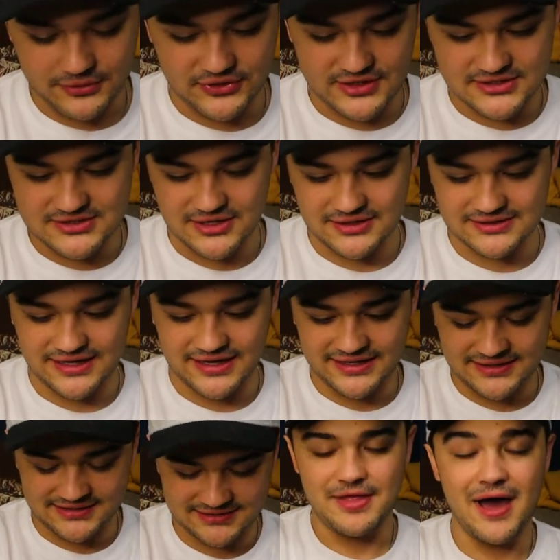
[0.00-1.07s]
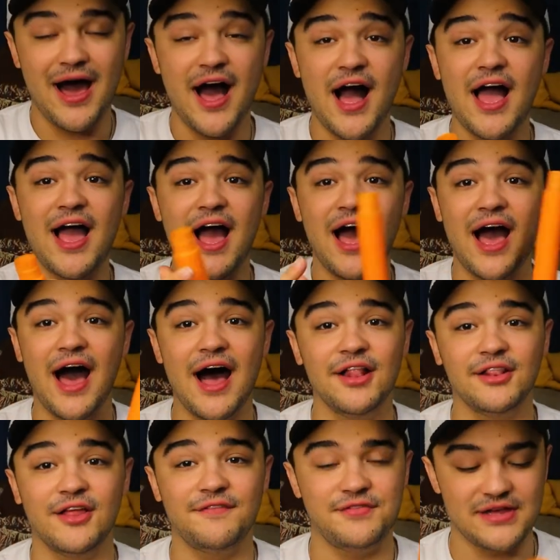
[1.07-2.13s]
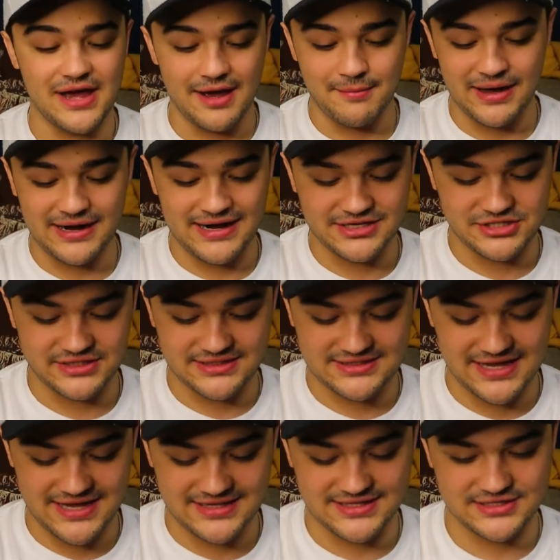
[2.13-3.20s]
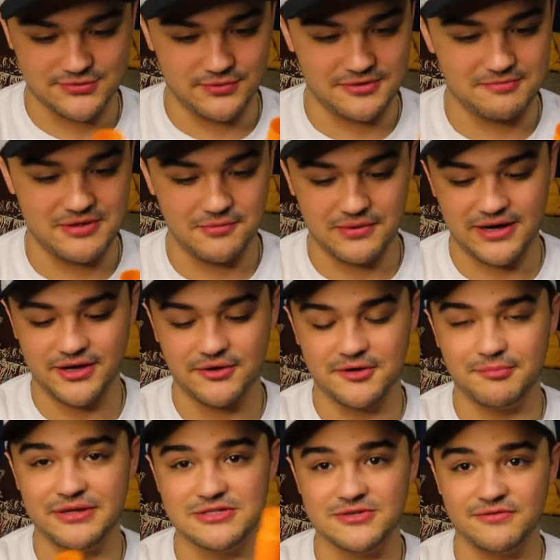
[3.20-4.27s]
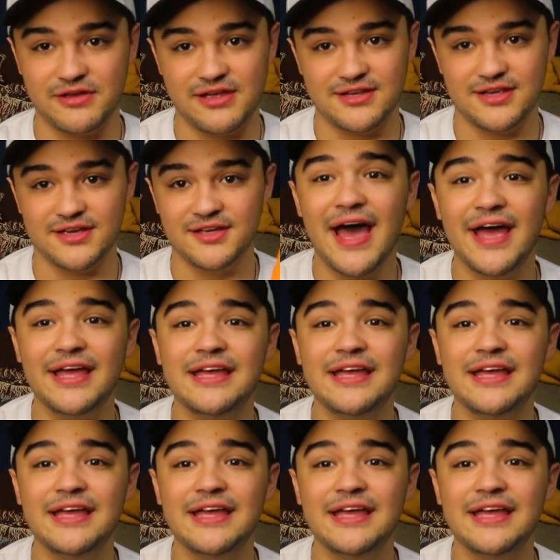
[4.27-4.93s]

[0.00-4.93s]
with this all day? I loved it. I might actually take this with me when I go to Pennsylvania.